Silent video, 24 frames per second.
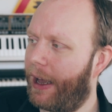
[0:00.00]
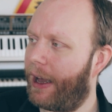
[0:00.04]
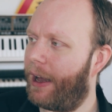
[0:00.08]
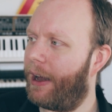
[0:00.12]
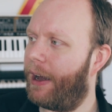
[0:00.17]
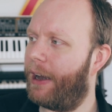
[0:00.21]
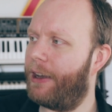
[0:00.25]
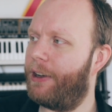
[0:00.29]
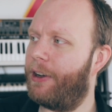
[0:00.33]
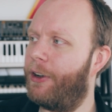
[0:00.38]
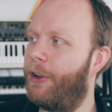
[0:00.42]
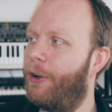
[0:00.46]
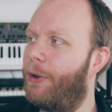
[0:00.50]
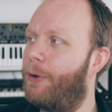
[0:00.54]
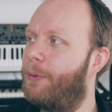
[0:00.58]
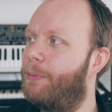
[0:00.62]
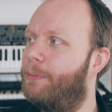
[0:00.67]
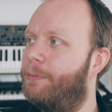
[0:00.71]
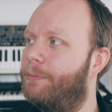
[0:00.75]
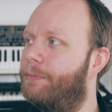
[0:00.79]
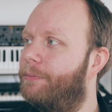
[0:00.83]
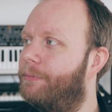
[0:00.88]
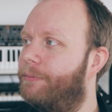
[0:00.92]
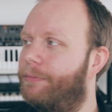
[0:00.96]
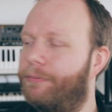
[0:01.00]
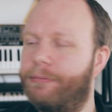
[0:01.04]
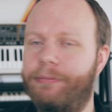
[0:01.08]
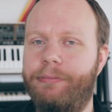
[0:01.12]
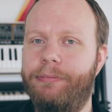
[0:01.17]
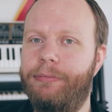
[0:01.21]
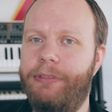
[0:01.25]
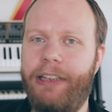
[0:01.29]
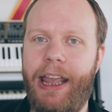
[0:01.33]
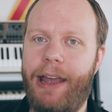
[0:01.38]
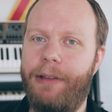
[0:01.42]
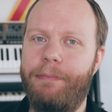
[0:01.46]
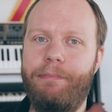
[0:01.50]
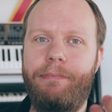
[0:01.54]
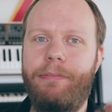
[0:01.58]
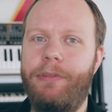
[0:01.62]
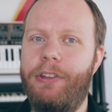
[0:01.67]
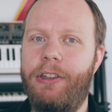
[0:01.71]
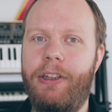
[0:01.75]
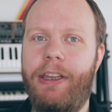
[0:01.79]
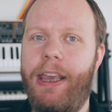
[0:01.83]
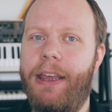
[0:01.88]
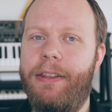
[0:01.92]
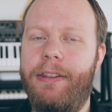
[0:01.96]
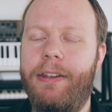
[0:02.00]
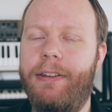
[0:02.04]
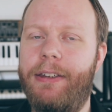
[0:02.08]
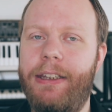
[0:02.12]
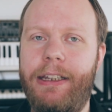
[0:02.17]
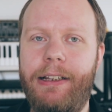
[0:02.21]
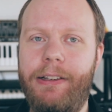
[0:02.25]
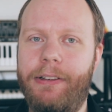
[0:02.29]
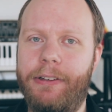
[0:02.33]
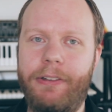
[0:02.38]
I don't know. Yeah, you get the deal.